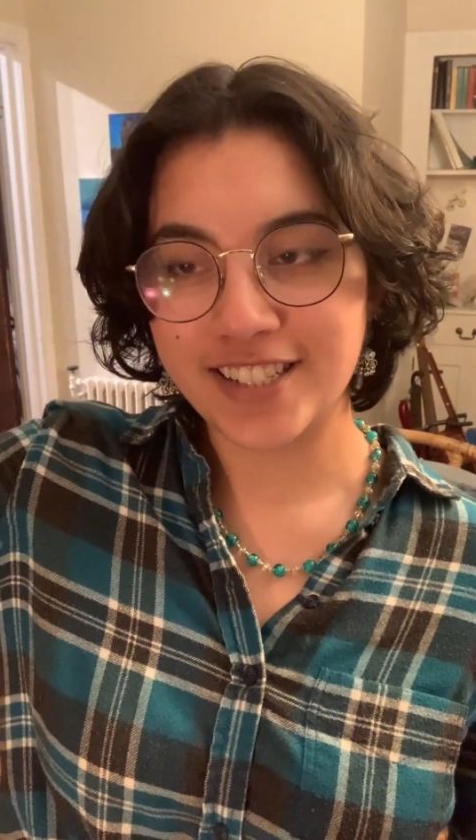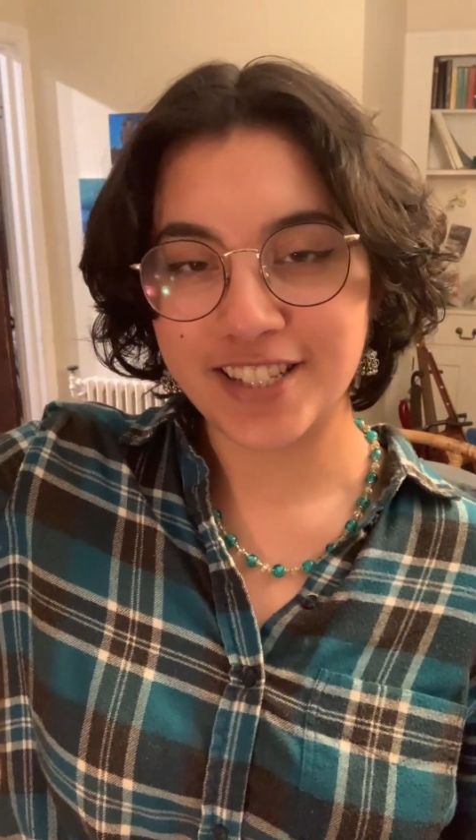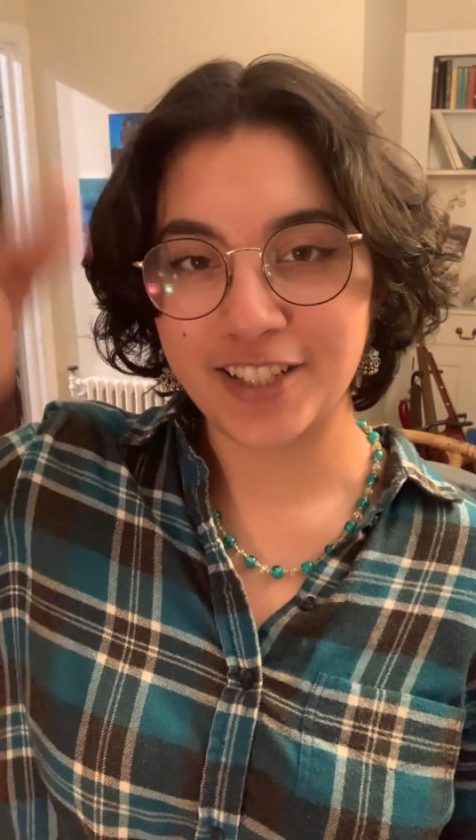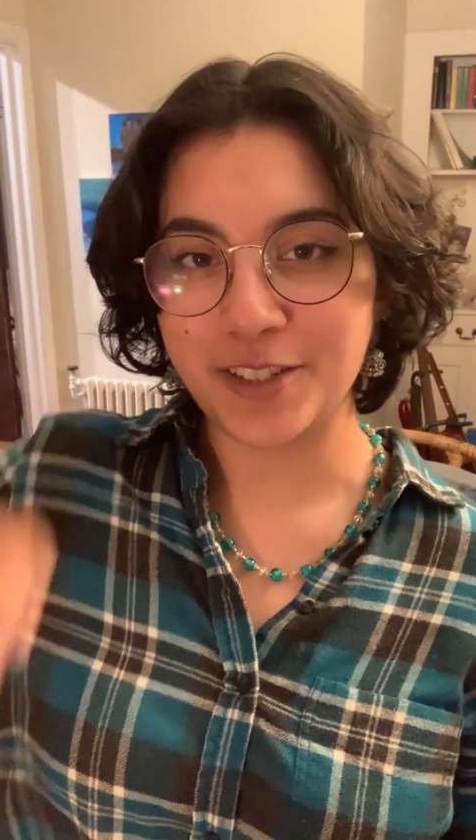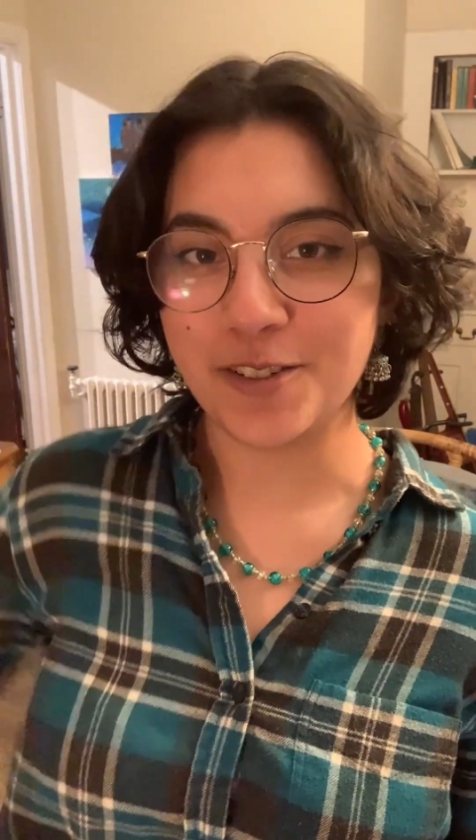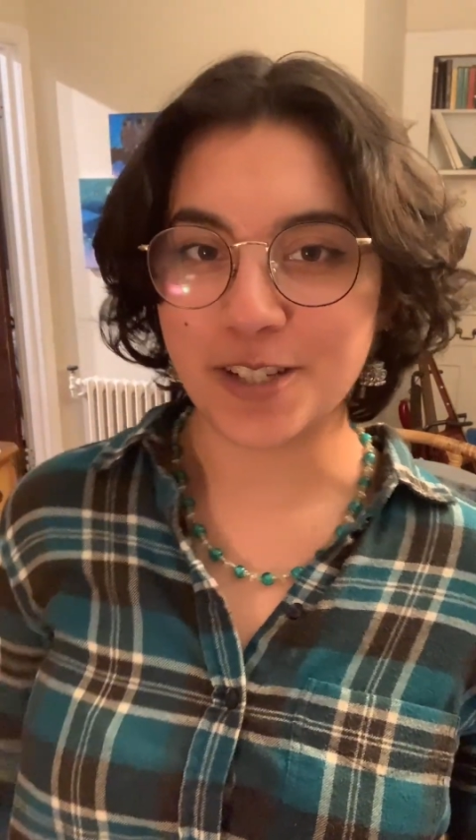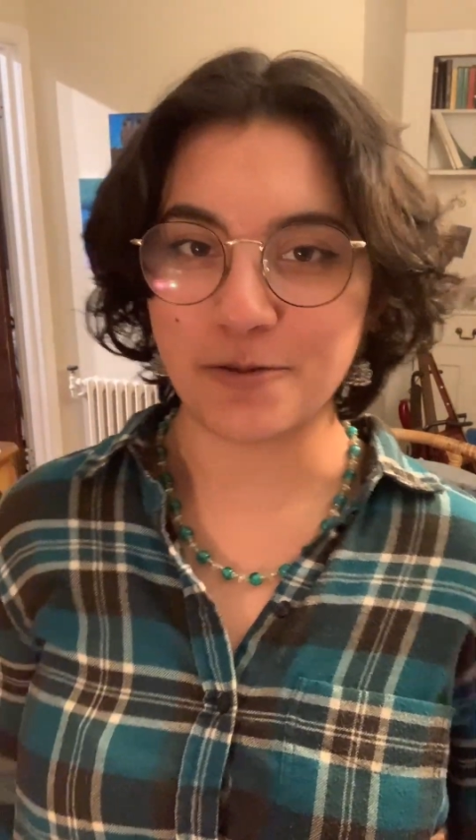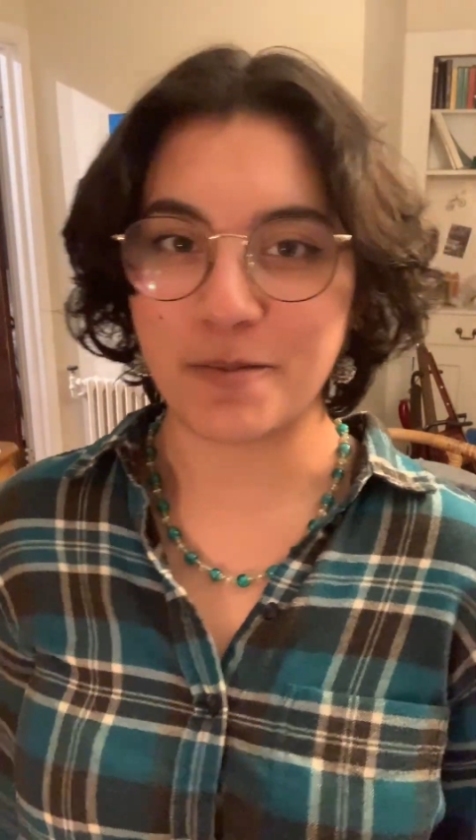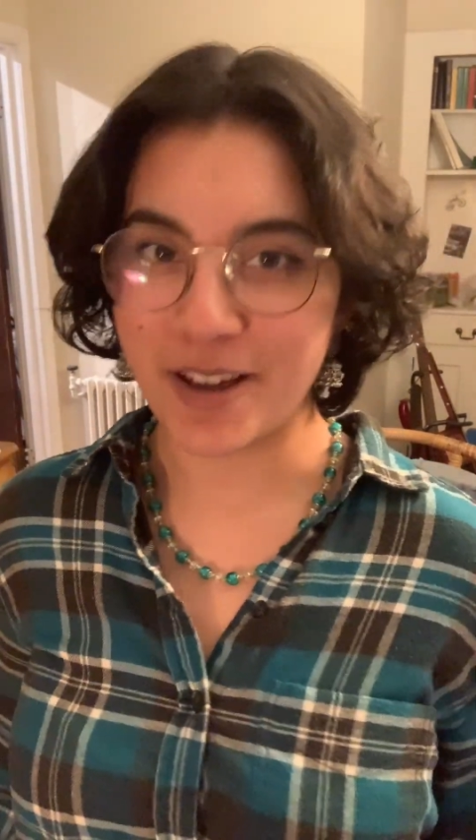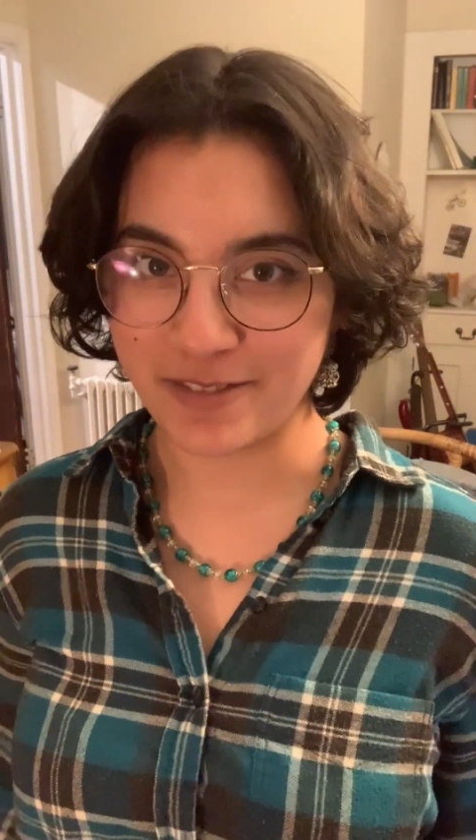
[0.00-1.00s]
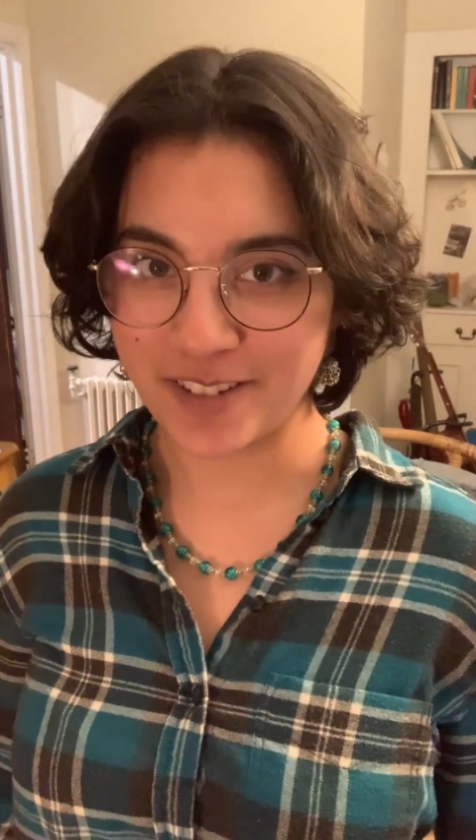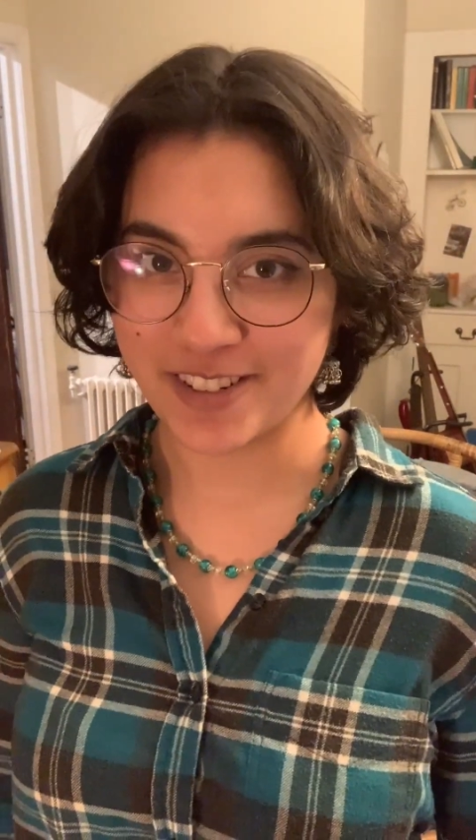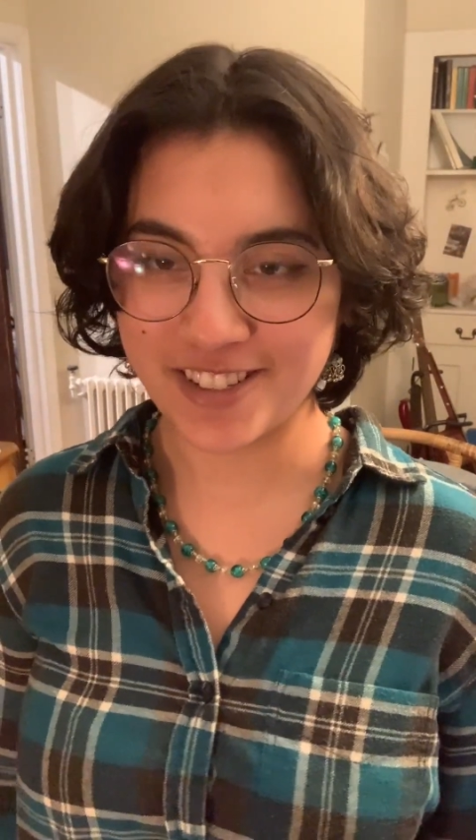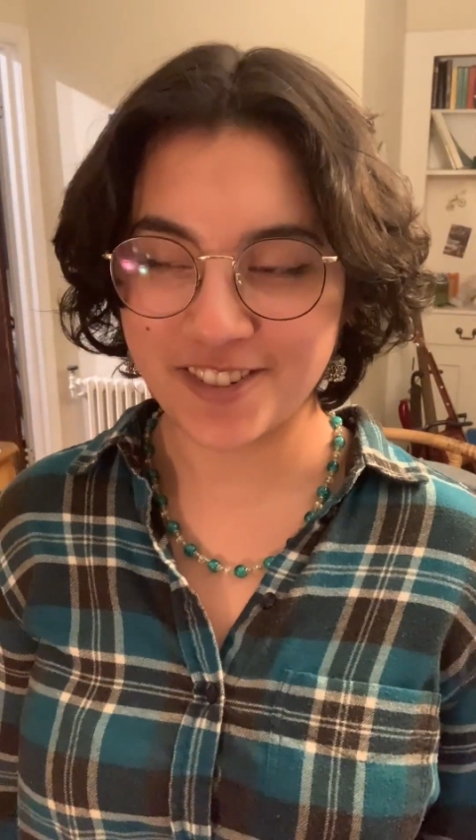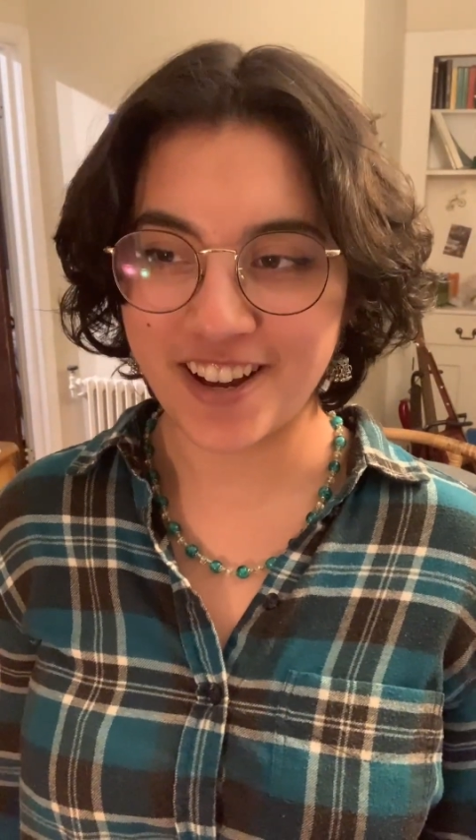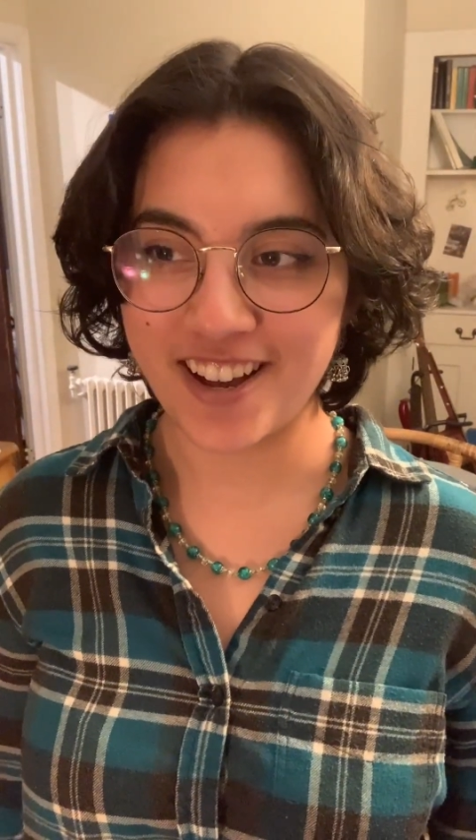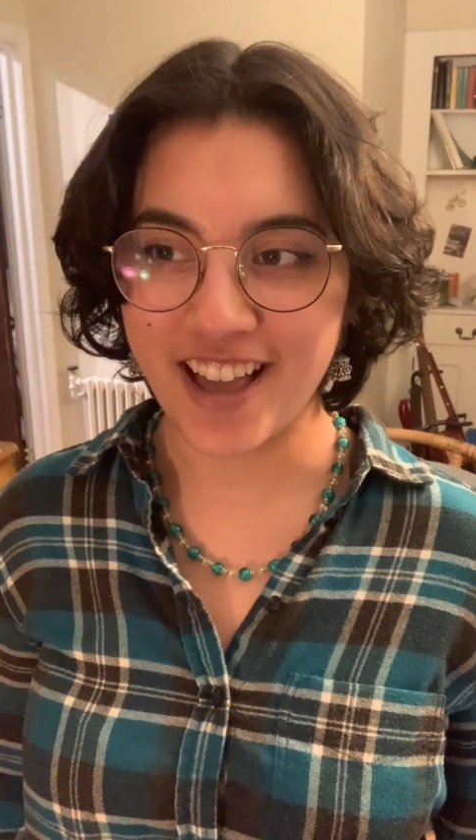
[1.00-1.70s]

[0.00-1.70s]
salute is one of my favorites to draw,